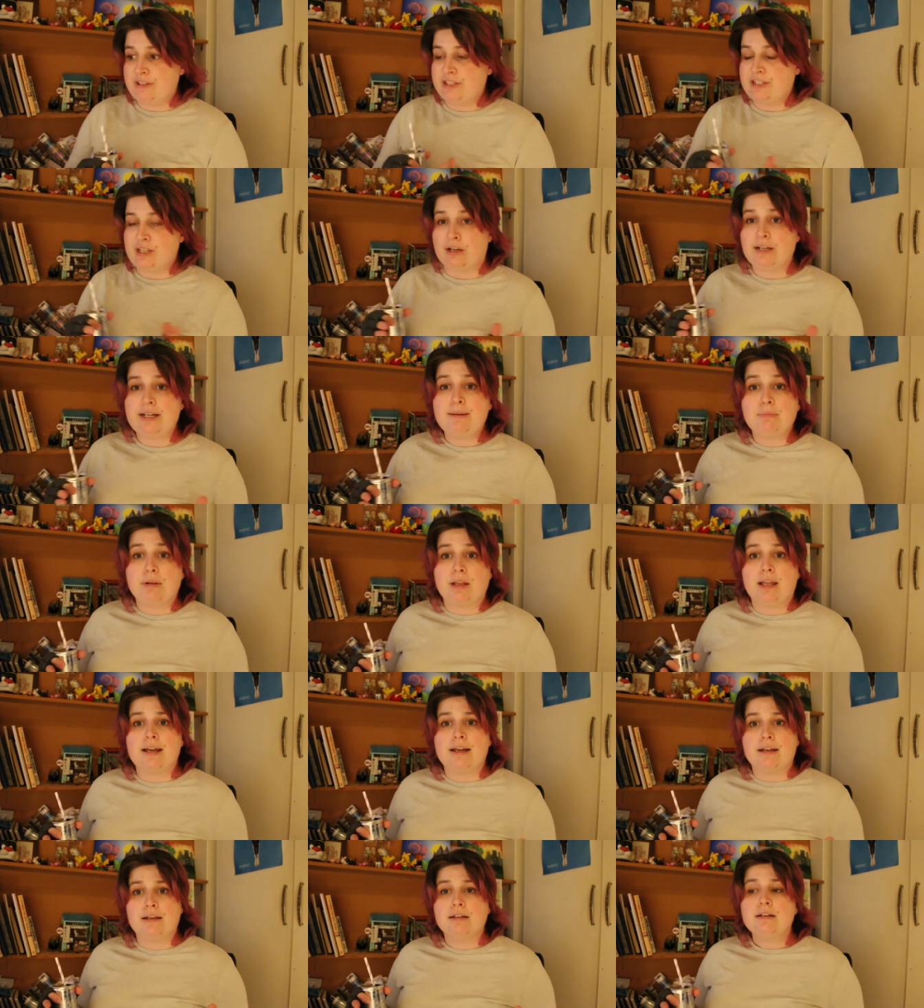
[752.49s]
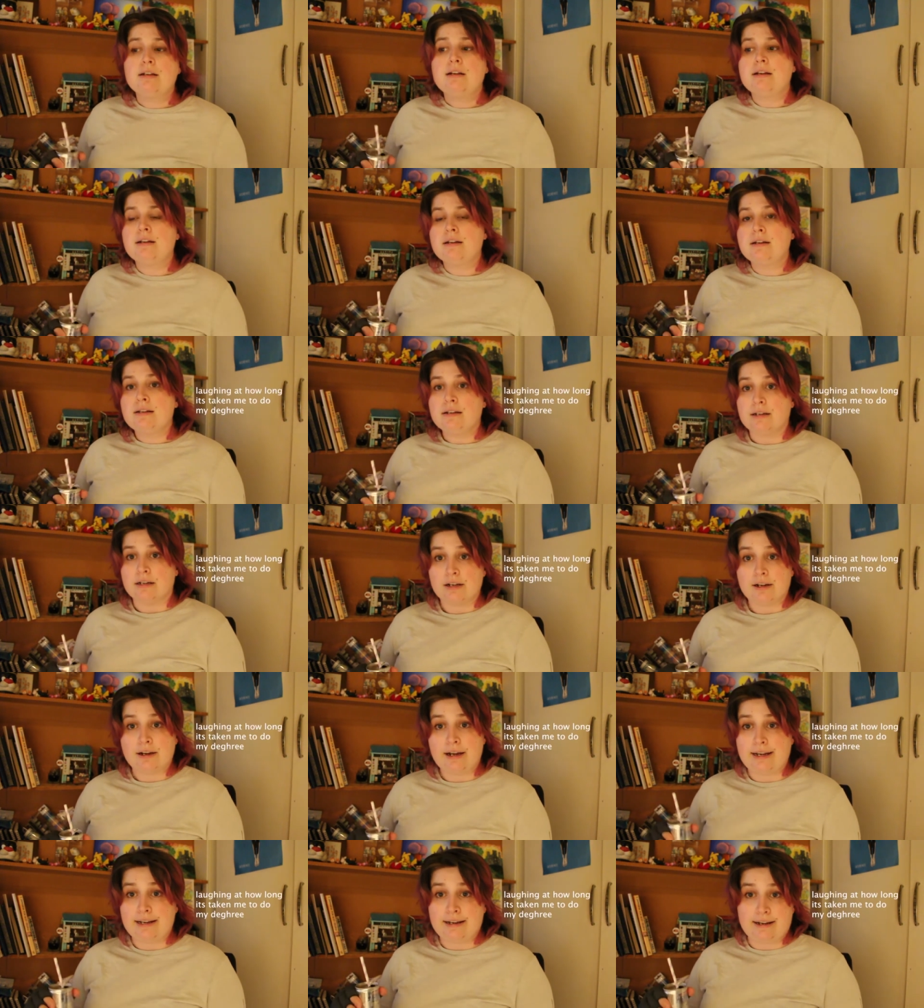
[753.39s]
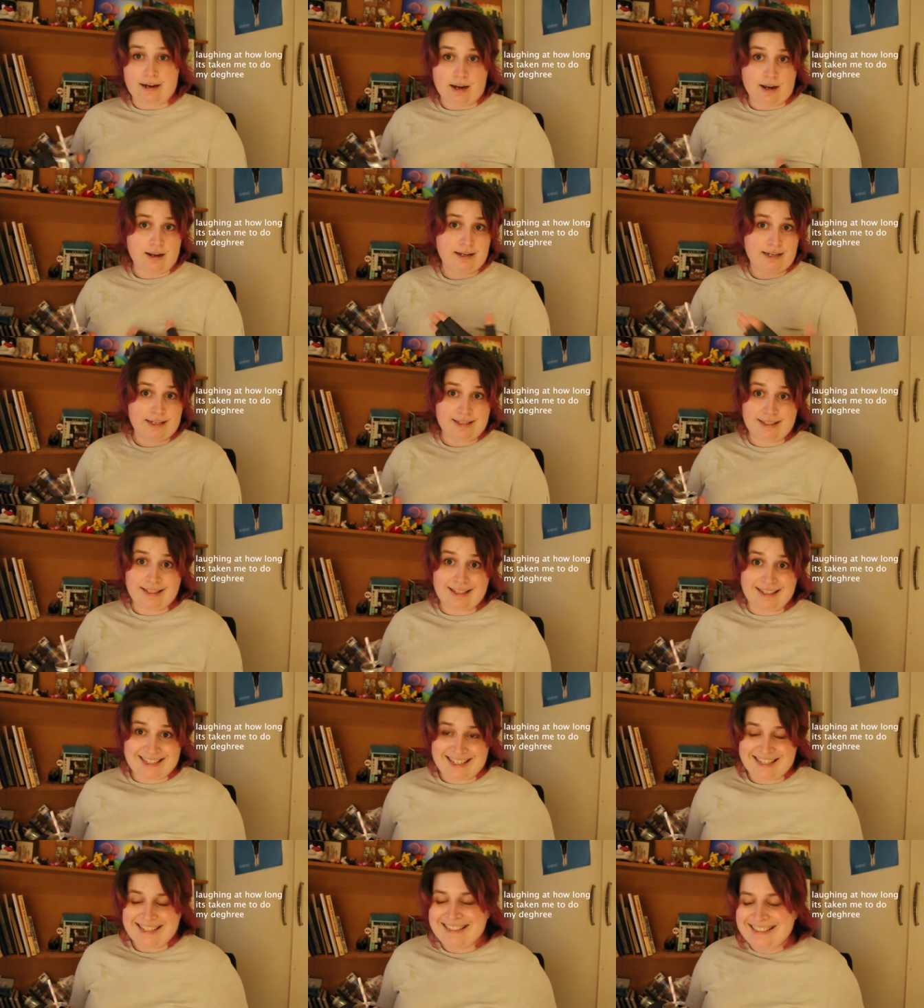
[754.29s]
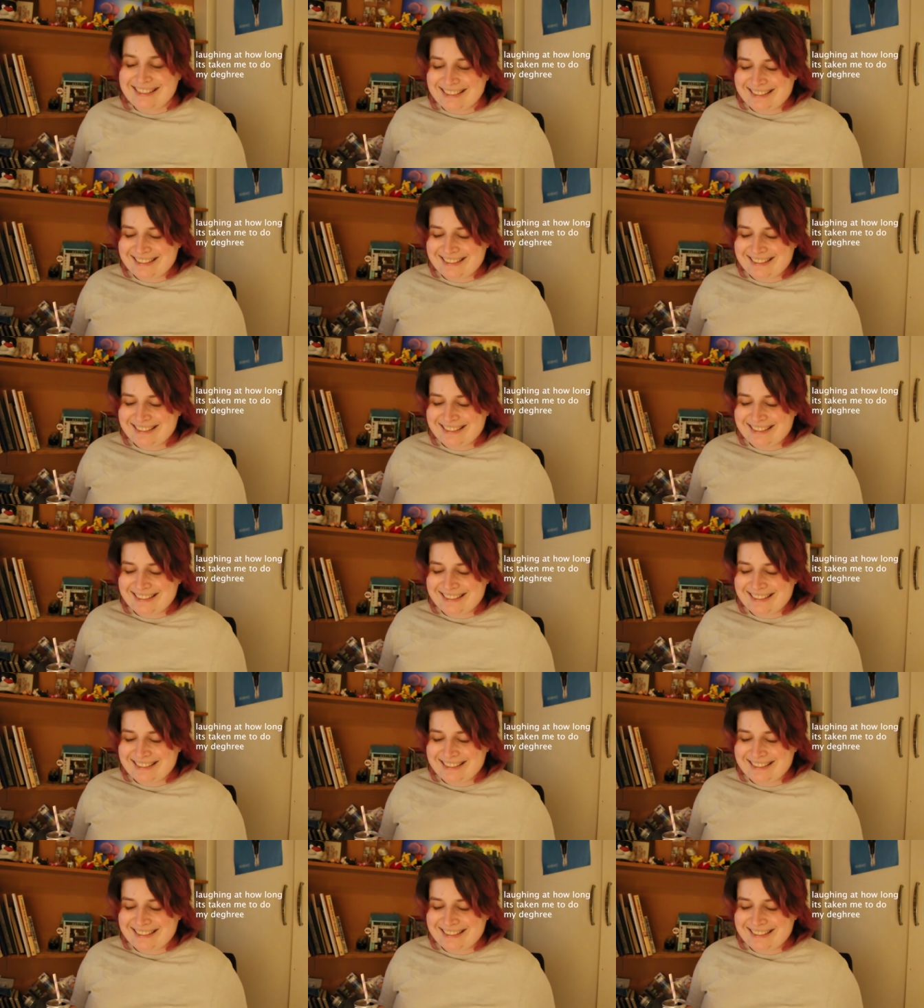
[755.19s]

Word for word: study plan? You know, uh, is it,